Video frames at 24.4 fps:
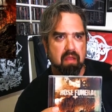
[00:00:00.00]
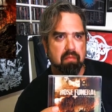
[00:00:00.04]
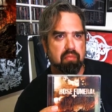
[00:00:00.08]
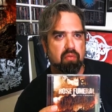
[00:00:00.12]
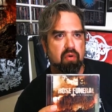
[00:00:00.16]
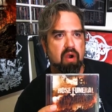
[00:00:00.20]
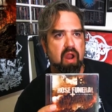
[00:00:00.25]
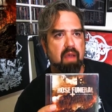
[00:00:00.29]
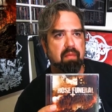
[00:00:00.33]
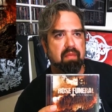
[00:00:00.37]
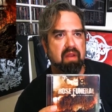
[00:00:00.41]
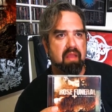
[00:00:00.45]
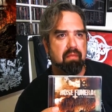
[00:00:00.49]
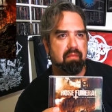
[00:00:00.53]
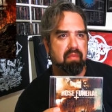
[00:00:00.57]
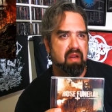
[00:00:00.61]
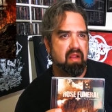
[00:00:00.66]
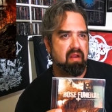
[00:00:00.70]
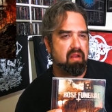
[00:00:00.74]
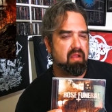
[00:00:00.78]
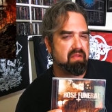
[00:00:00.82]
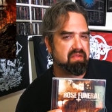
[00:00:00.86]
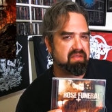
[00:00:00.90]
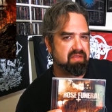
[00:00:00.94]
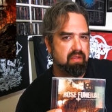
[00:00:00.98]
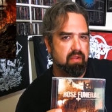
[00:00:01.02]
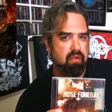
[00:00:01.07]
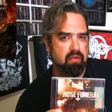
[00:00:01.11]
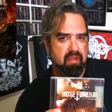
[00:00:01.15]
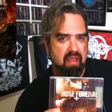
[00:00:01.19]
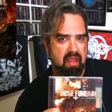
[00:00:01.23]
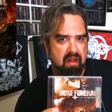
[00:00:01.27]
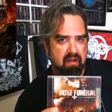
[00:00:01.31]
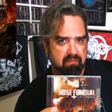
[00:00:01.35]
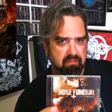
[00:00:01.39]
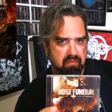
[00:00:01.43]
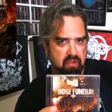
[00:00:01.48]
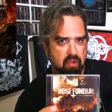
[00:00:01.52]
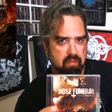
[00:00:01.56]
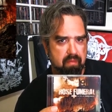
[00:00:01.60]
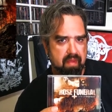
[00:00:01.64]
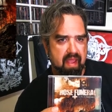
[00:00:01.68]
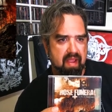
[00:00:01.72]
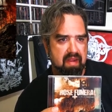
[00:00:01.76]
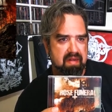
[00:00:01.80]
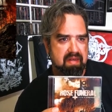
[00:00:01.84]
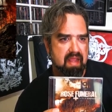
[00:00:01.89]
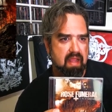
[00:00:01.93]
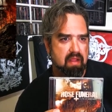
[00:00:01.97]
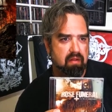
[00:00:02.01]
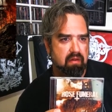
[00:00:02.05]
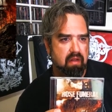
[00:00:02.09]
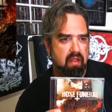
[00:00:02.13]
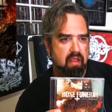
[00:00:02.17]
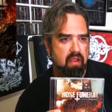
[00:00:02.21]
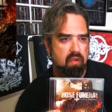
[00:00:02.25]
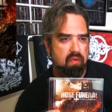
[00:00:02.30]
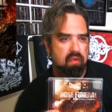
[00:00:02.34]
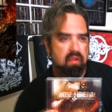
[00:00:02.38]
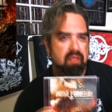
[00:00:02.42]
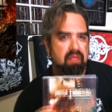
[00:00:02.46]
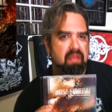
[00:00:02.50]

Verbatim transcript: prominent, but he'd also kind of go back down low.